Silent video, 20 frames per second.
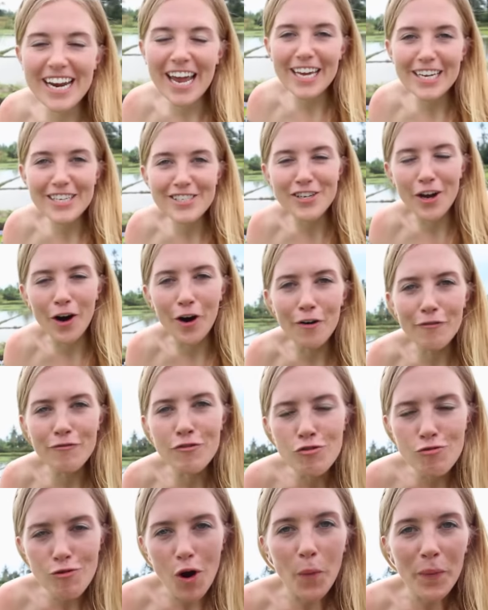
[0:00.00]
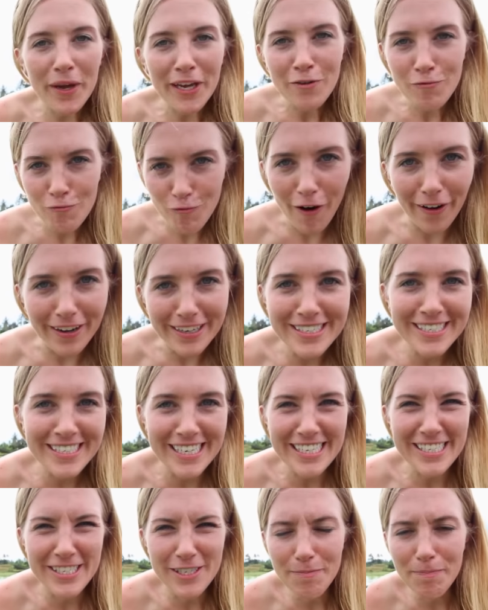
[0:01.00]
stage of growing rice
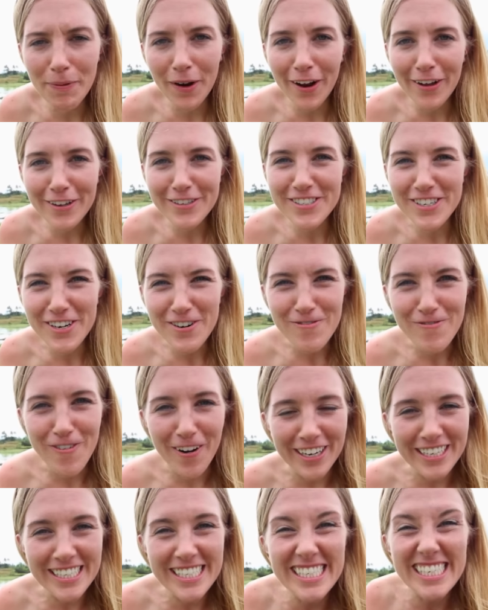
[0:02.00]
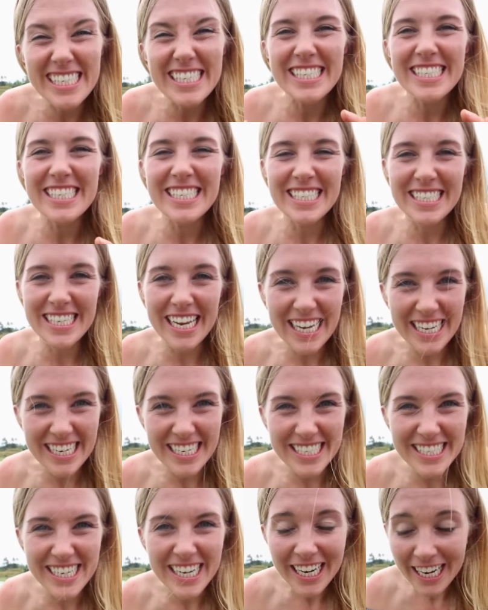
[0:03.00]
is to plant a rice
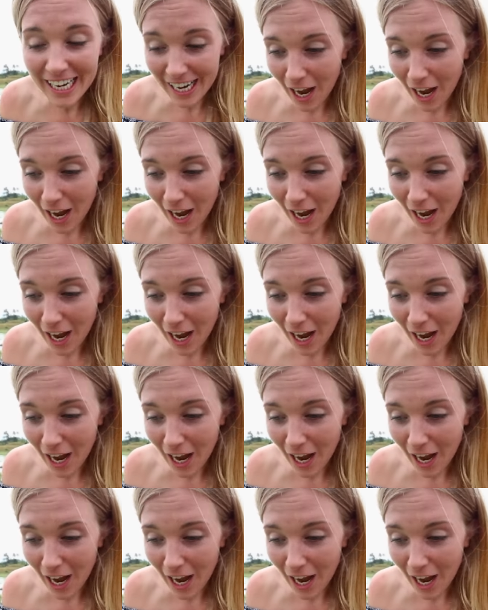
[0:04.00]
seed,